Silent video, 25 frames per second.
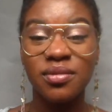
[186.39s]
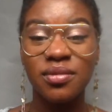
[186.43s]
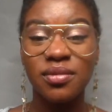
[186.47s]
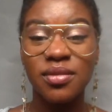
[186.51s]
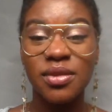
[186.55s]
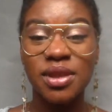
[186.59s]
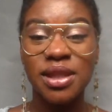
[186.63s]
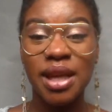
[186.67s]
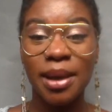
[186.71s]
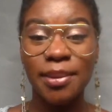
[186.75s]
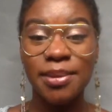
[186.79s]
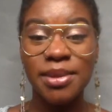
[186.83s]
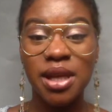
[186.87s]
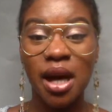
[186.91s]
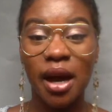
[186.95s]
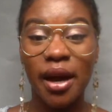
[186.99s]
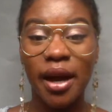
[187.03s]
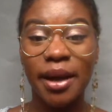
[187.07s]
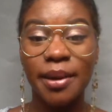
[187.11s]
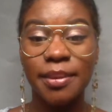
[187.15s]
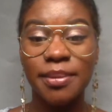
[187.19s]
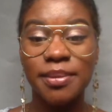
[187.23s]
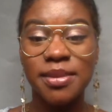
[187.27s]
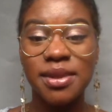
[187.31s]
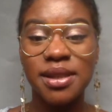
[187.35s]

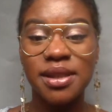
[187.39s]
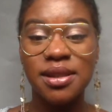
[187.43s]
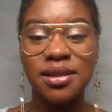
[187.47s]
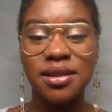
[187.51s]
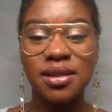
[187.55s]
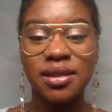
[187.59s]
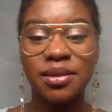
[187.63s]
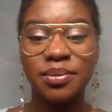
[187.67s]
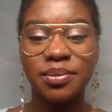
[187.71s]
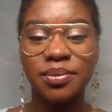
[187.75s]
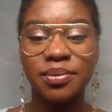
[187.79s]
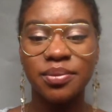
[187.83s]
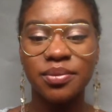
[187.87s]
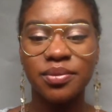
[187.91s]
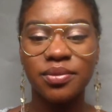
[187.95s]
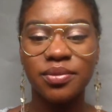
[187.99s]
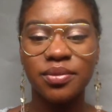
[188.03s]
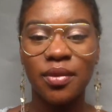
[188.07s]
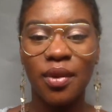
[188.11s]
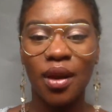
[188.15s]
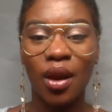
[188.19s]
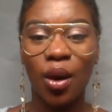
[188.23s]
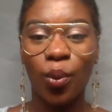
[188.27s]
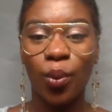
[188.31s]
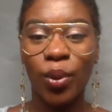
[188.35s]
Sometimes
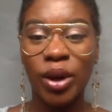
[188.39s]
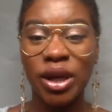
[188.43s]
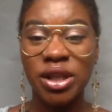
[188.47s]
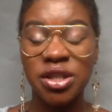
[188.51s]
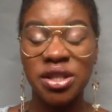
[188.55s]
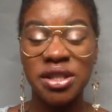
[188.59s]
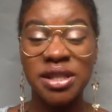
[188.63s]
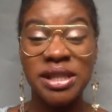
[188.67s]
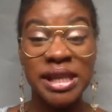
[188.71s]
we just